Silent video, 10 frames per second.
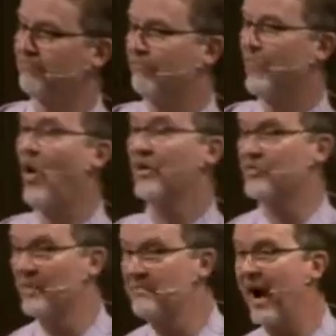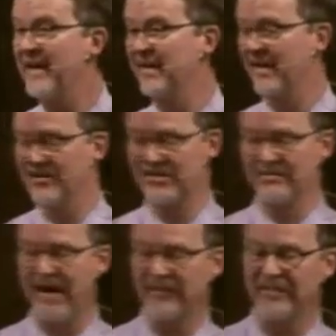Paul is reminding us
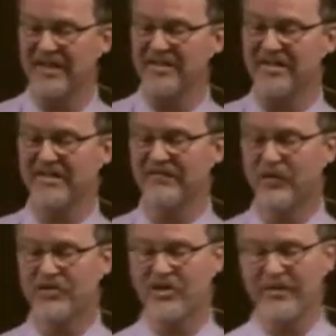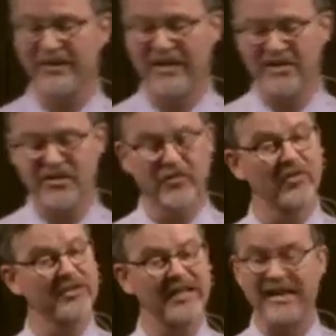about this in 1 Corinthians
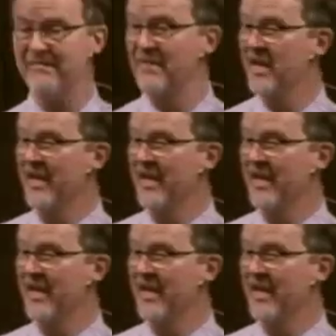13.